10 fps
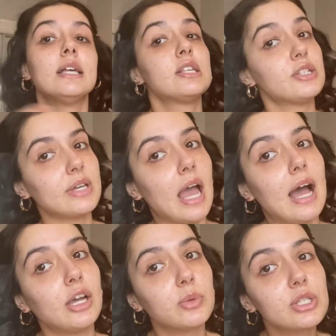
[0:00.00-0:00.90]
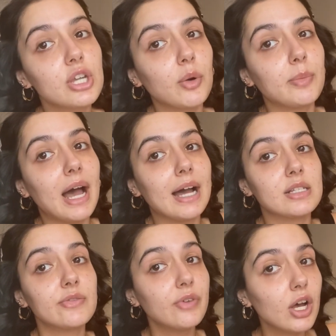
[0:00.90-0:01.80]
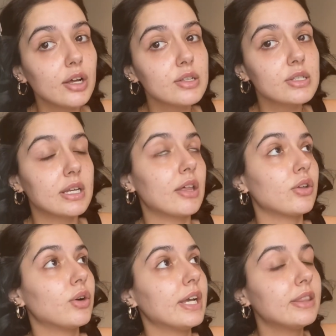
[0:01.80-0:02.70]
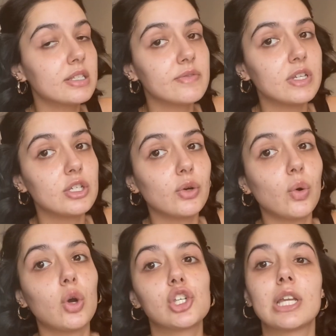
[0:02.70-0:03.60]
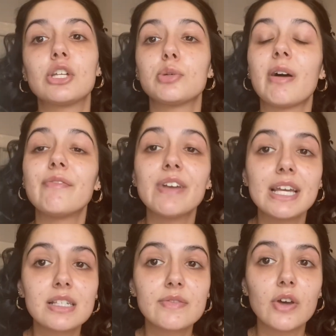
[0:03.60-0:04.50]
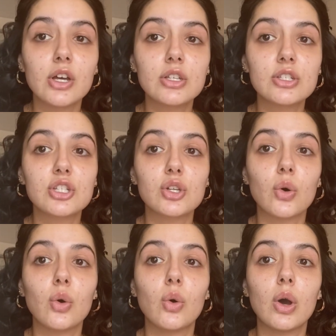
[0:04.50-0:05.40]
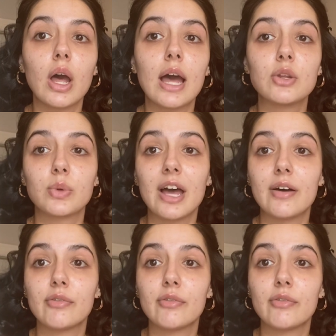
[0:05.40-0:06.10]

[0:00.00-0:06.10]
So yeah, I always start with my eyes first, and I thought in this video, shall I do my face first so I don't have